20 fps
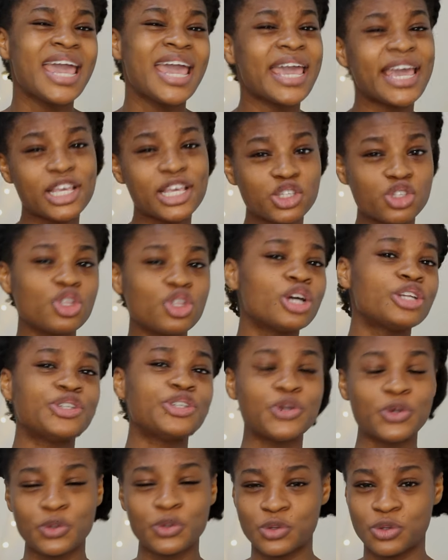It's not
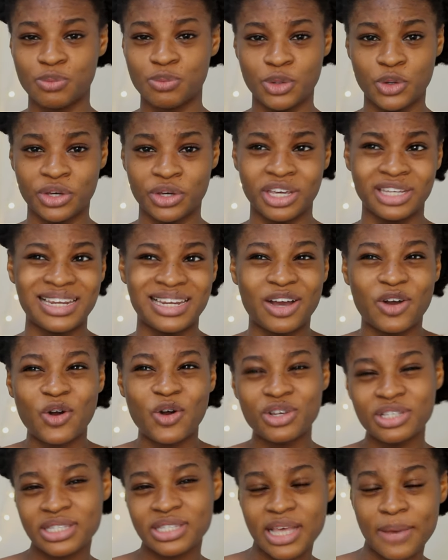new to me, okay? The
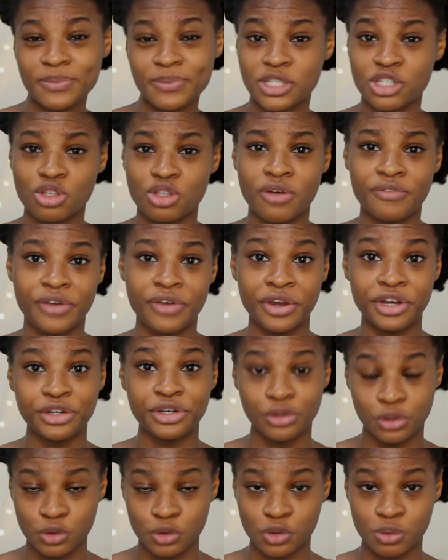concept is not very
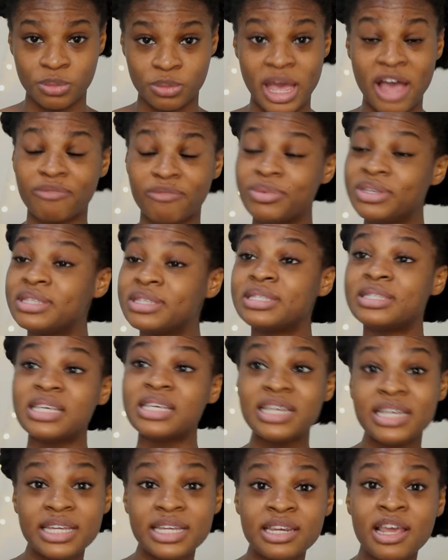new to me. I've been
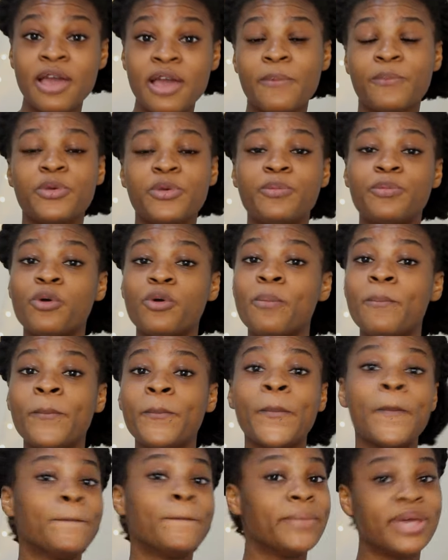seeing
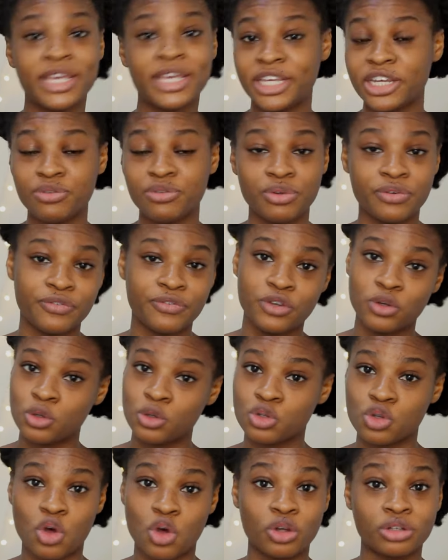people making
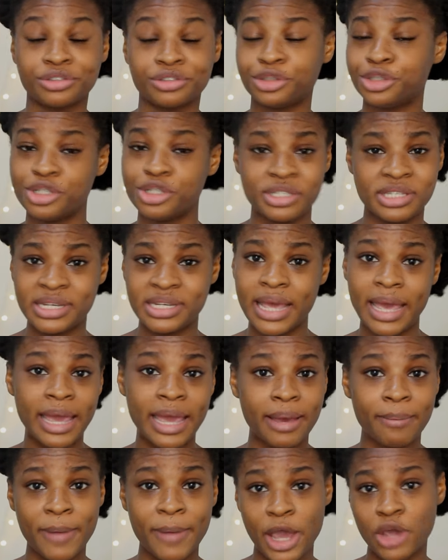reviews on using
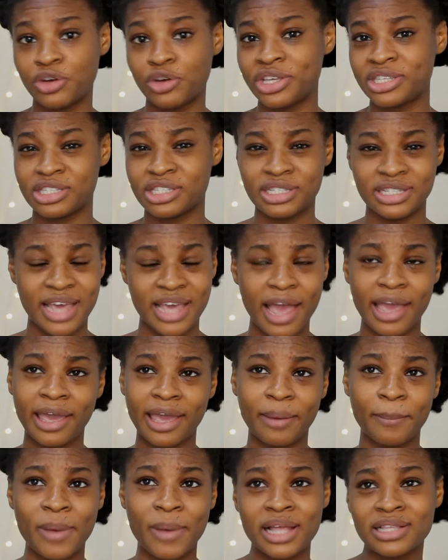hair mayonnaise in their
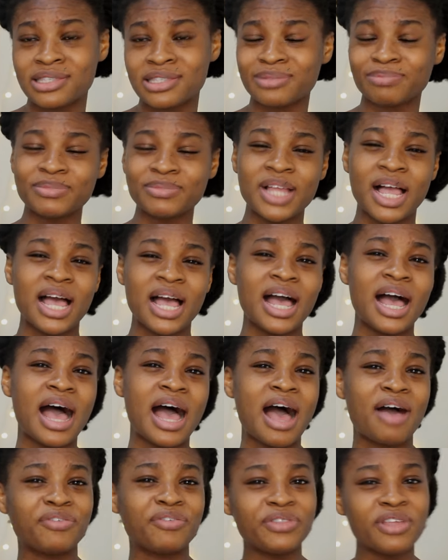hair, but
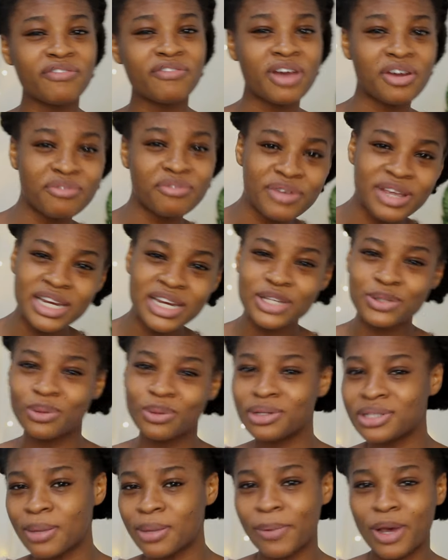I've never really
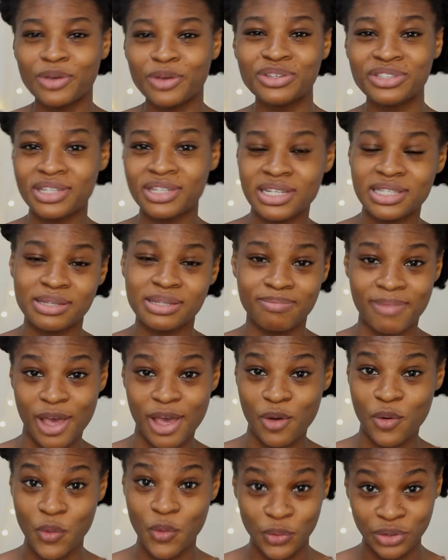thought about using it in
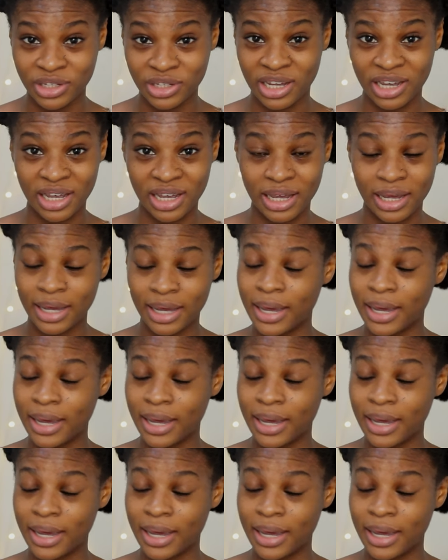my own hair.